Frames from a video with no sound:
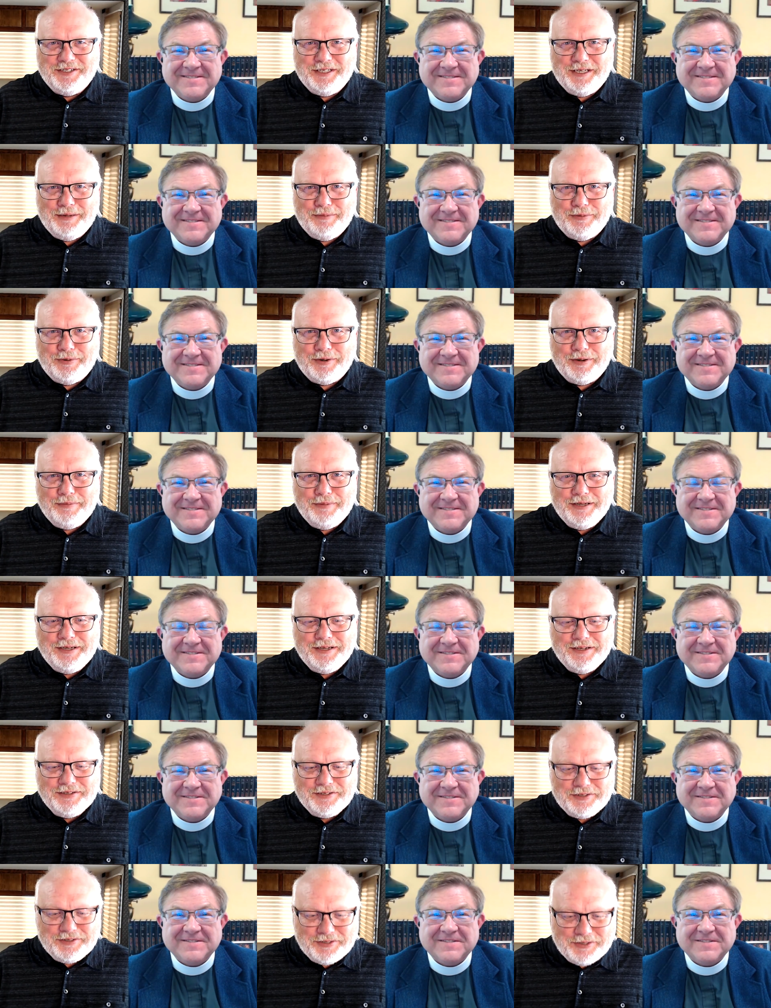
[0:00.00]
Speaker 1: anymore because
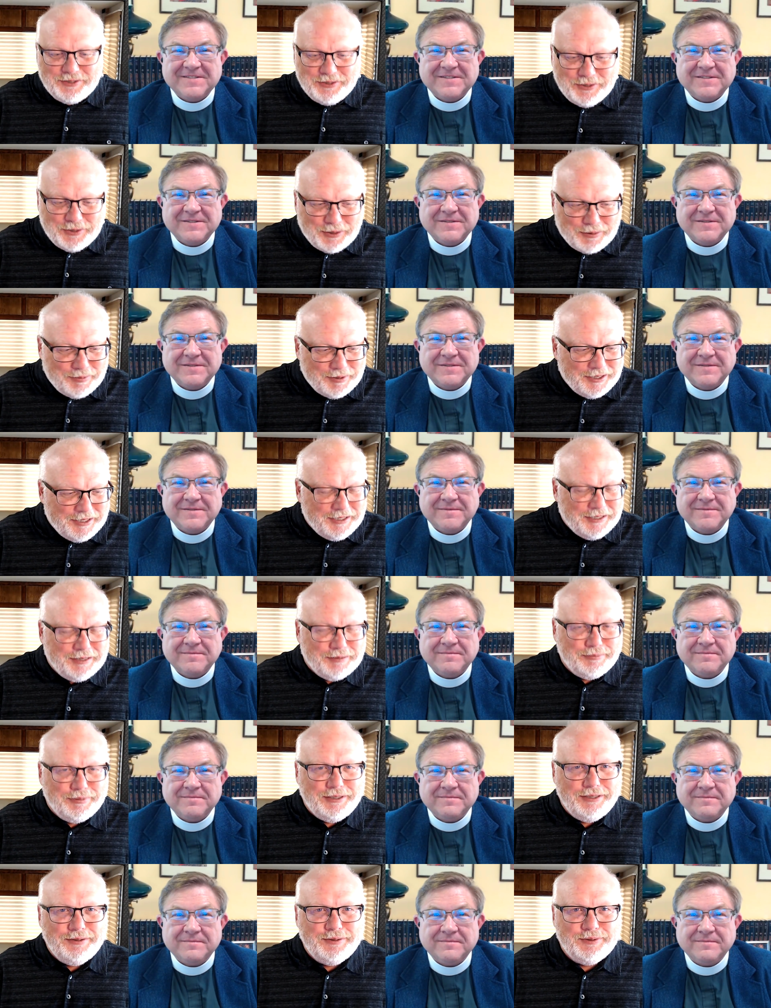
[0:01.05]
there's nobody in the
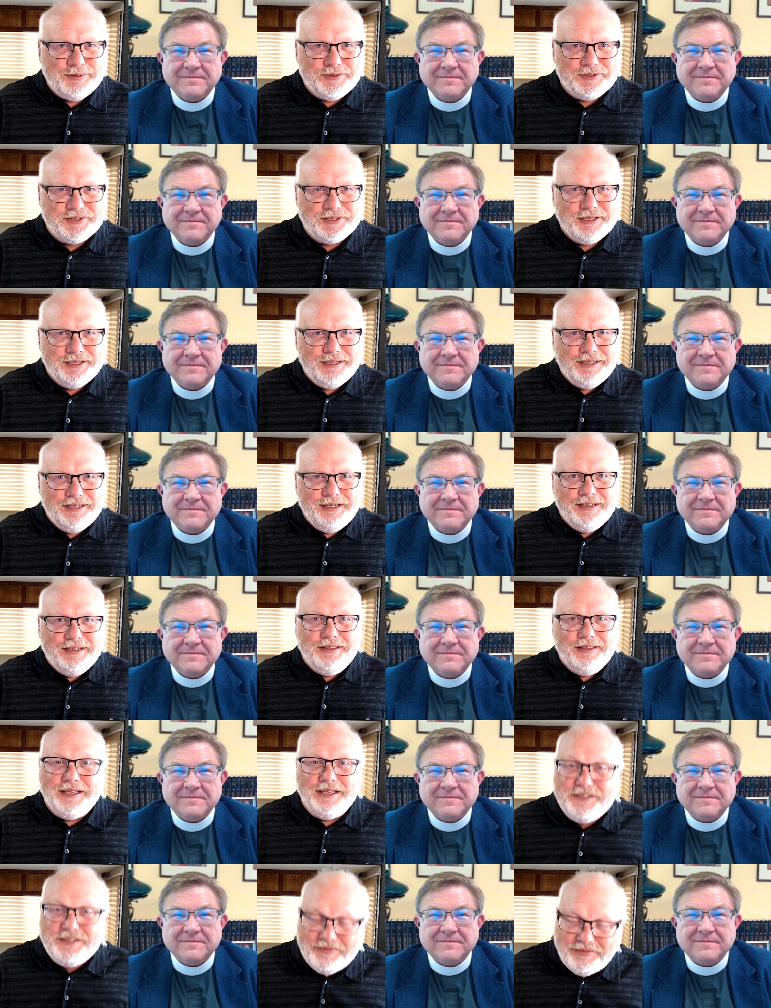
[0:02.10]
pews.
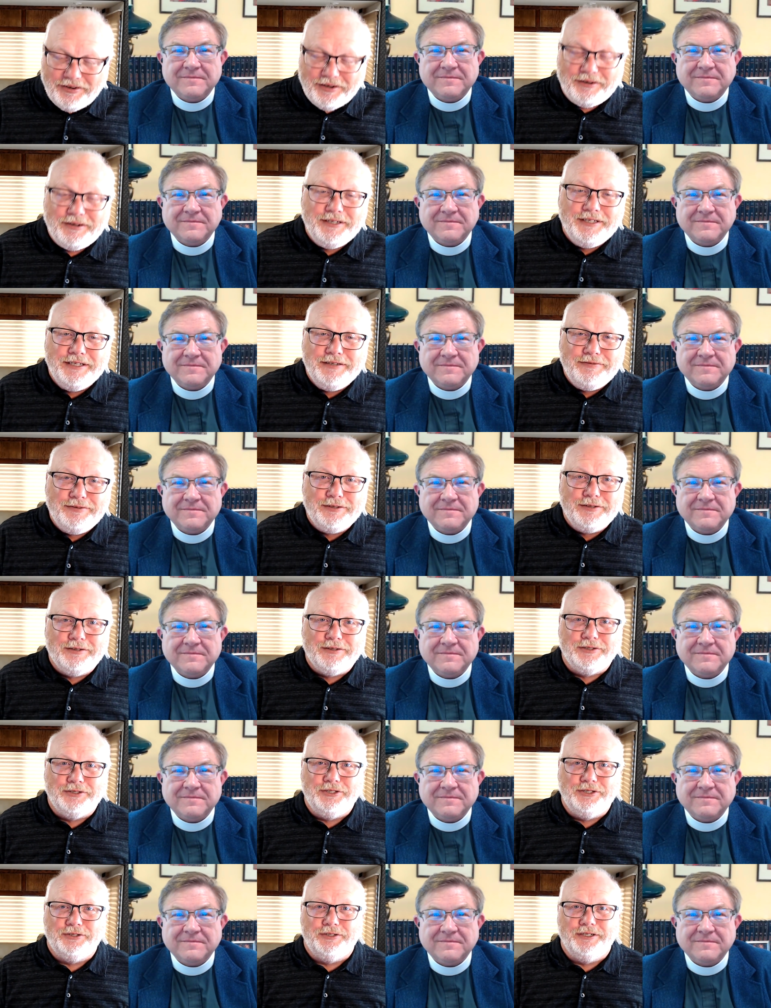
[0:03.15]
That's very difficult,
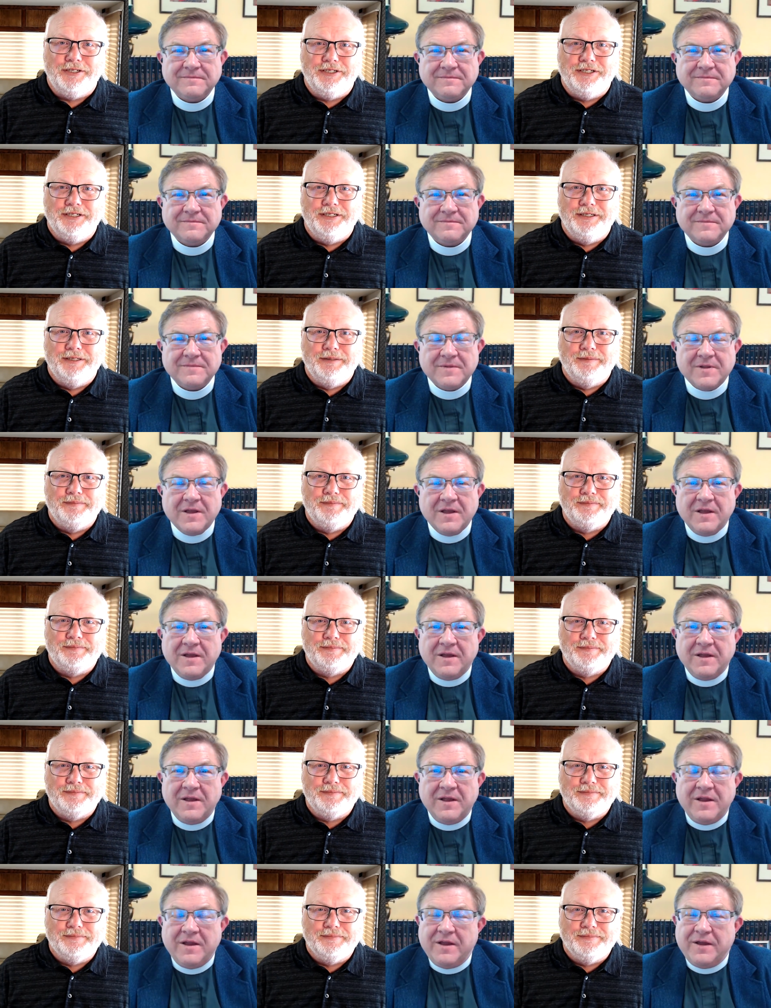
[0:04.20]
George.
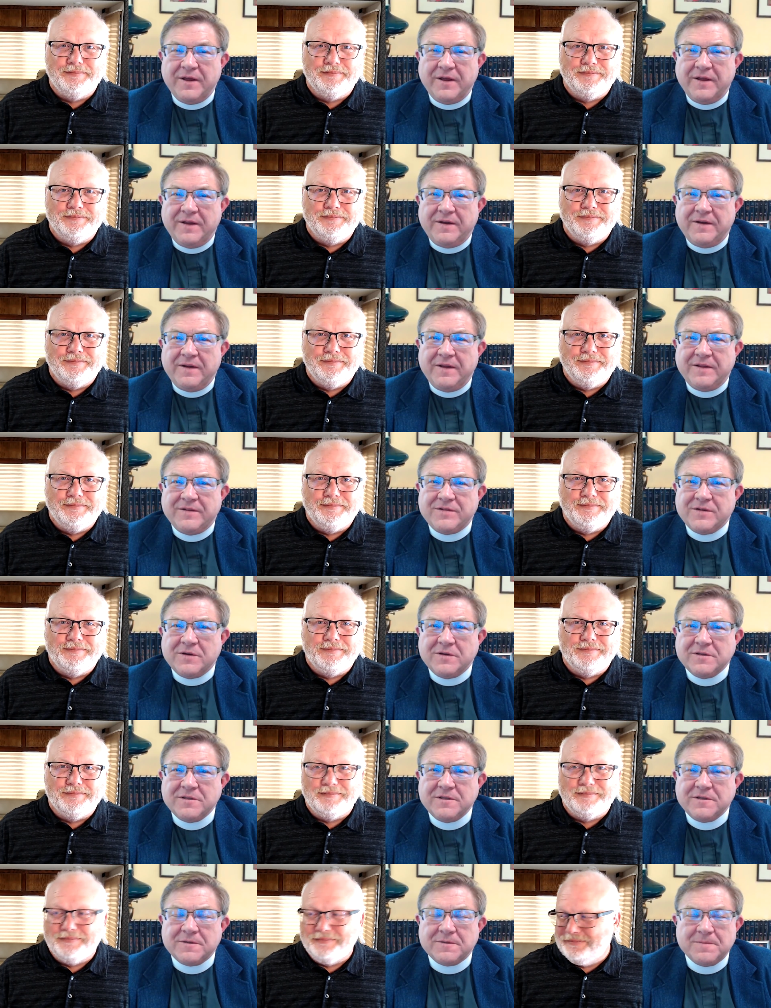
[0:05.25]
Speaker 2: And it's
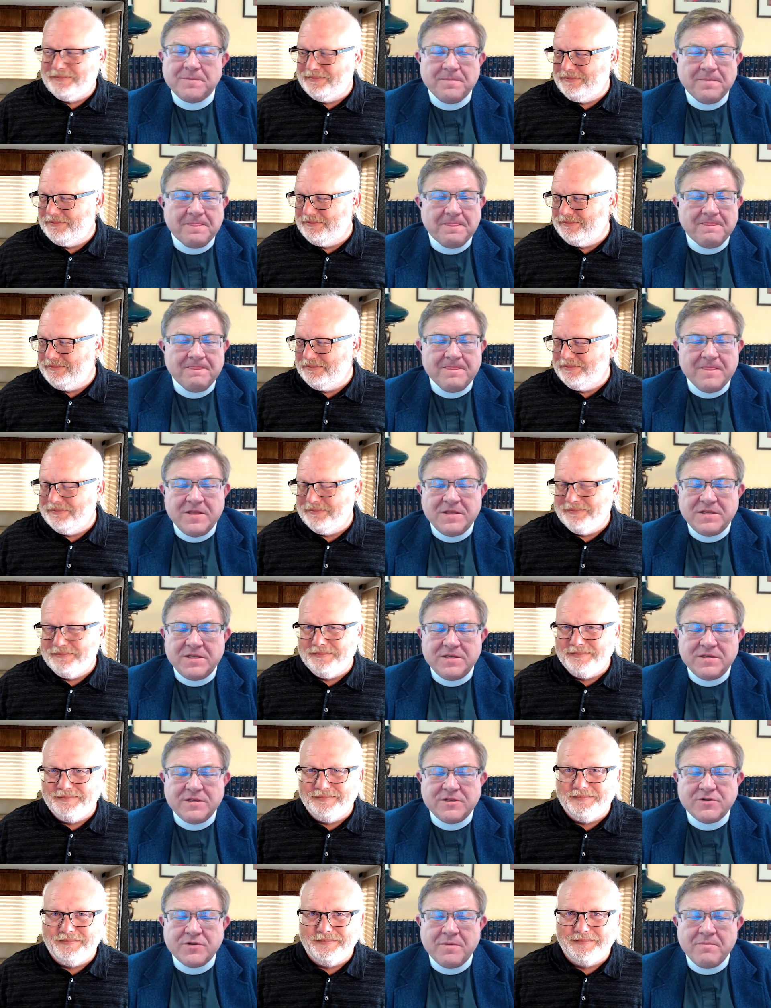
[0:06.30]
also, this is
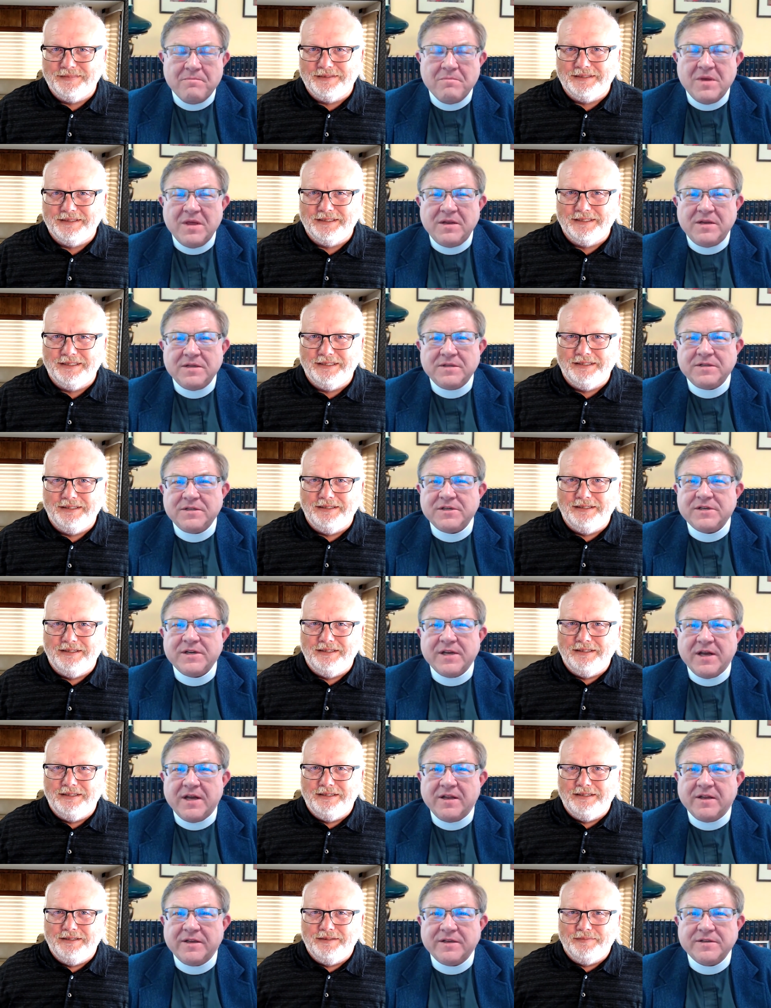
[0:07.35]
a tremendous
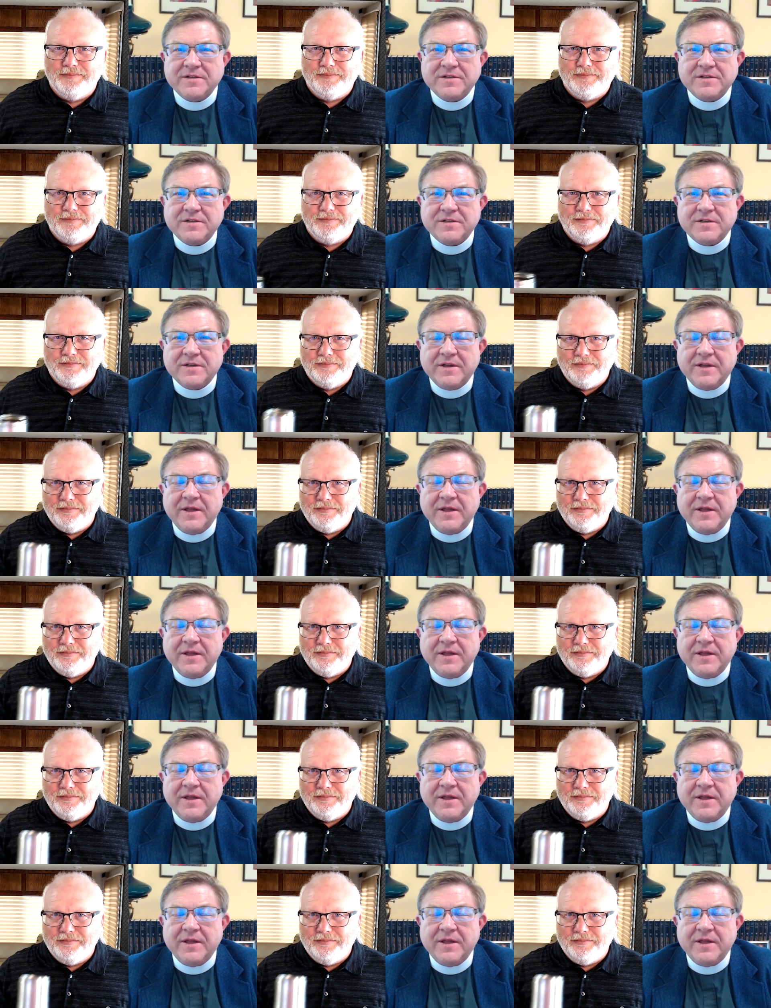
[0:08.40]
challenge